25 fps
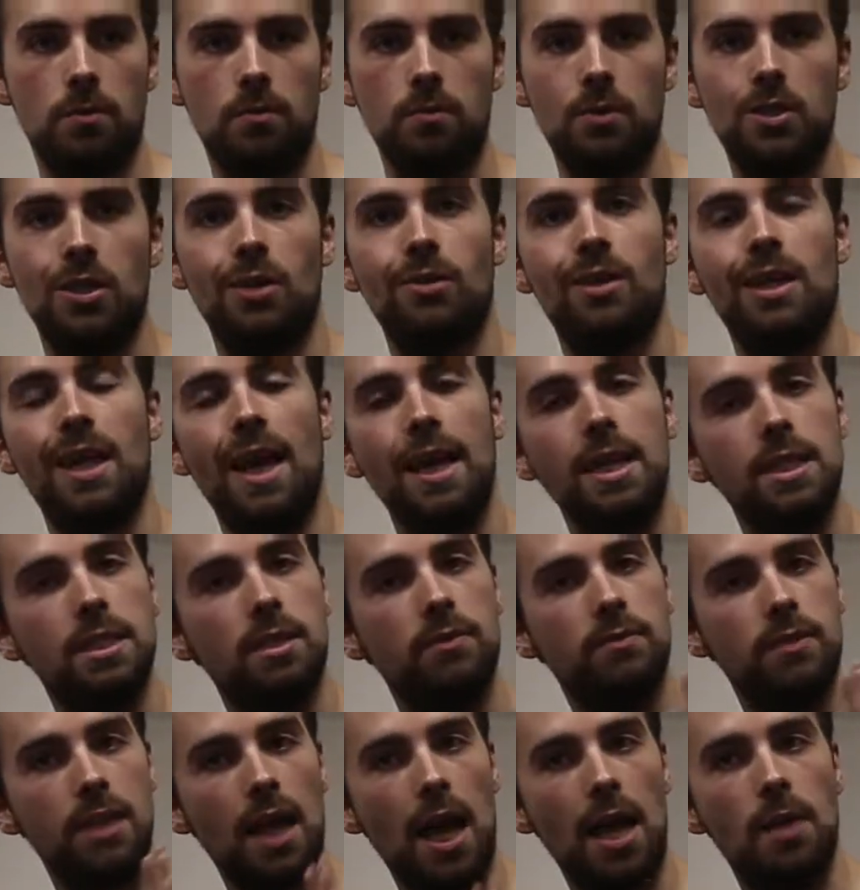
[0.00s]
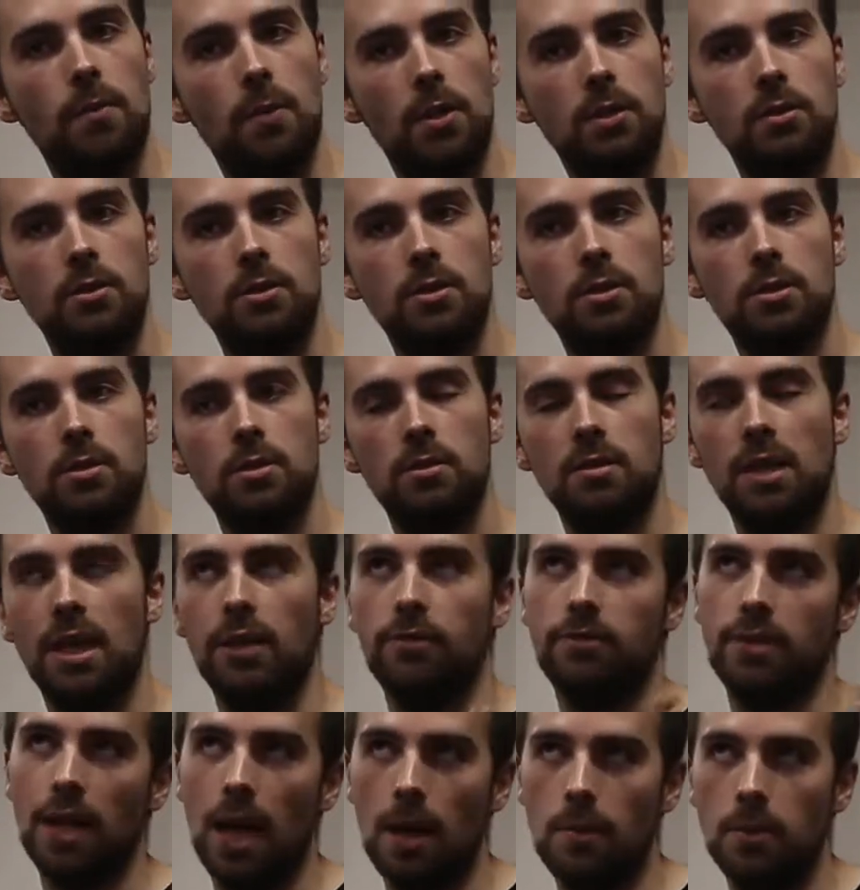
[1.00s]
So the ace of diamonds, if
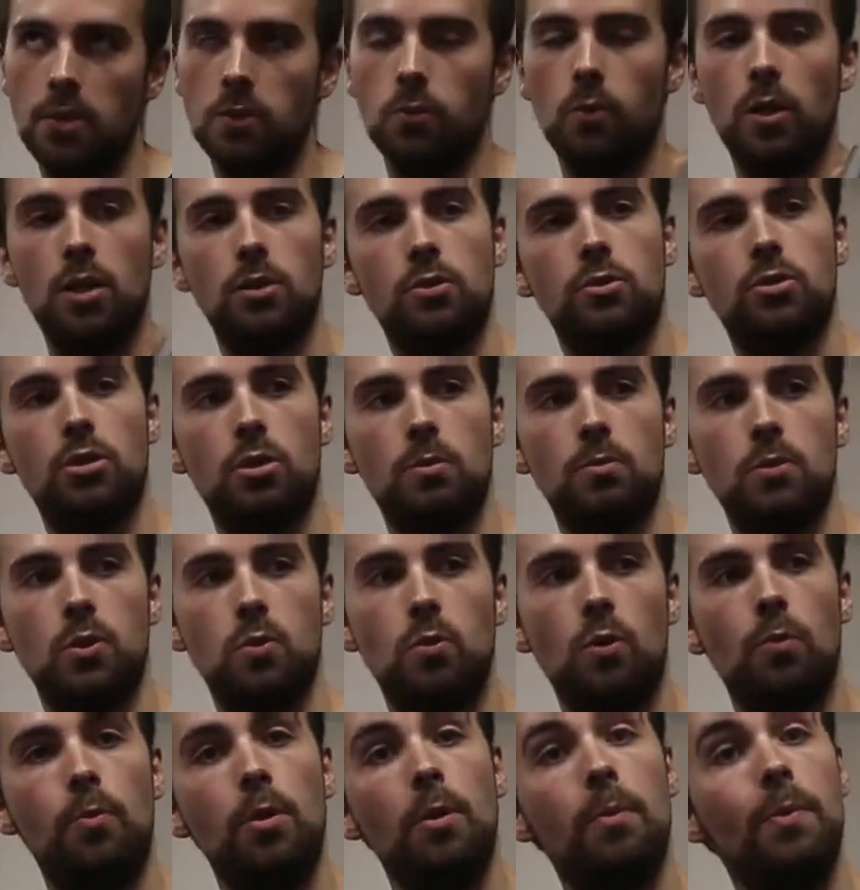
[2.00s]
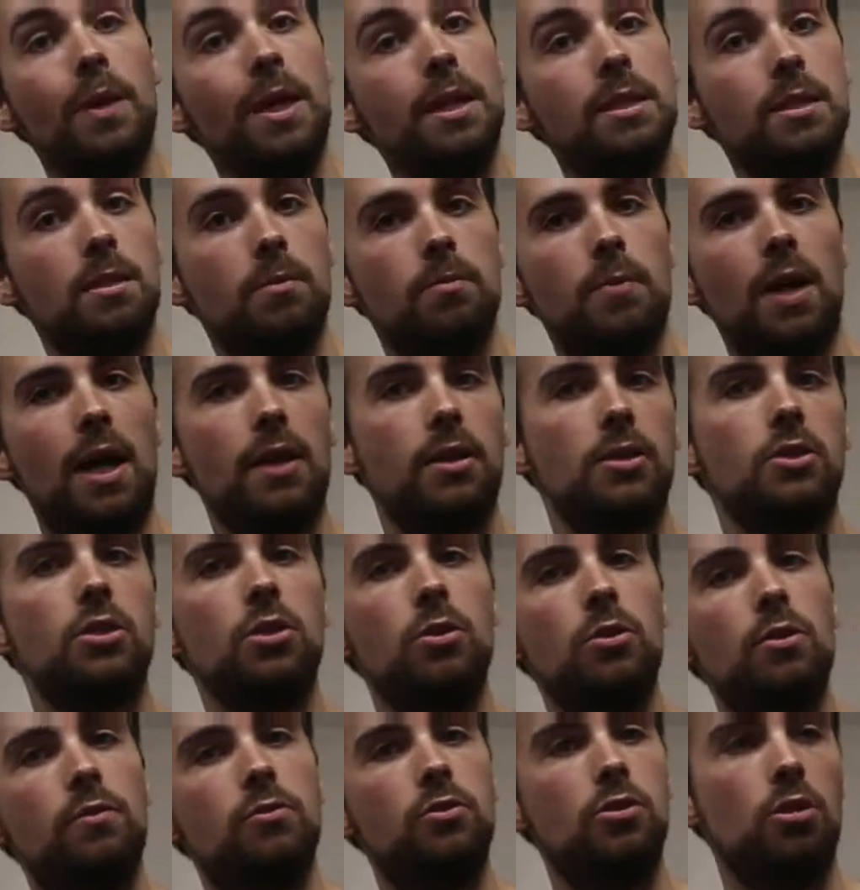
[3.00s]
diamonds weren't trumps, will be beaten by the
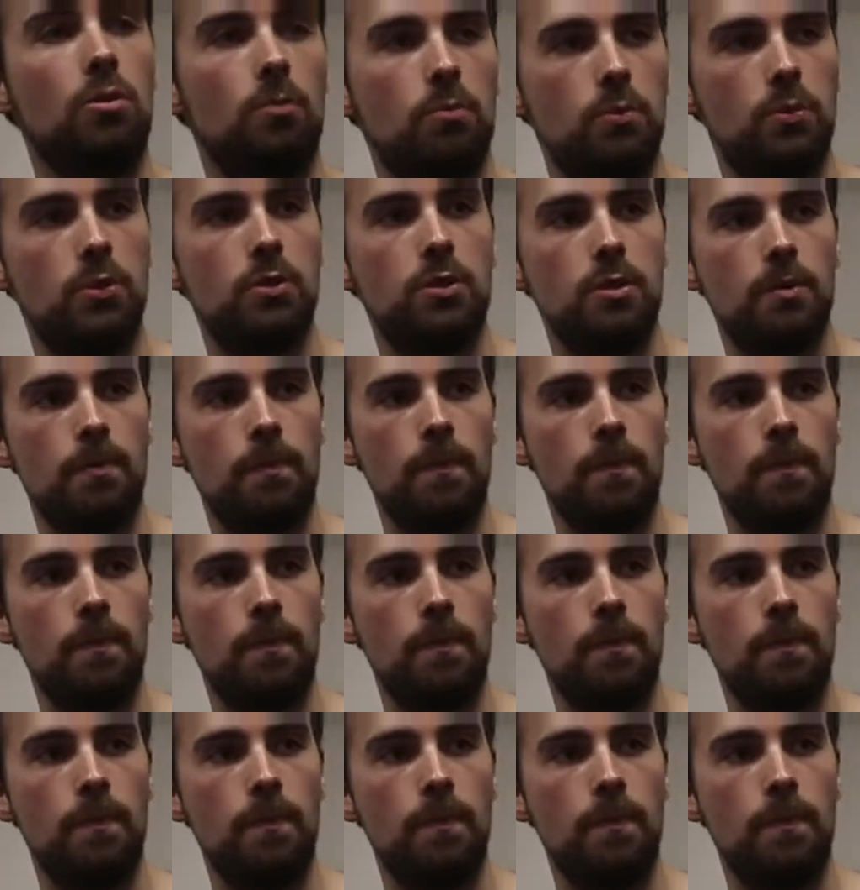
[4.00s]
2 of trumps.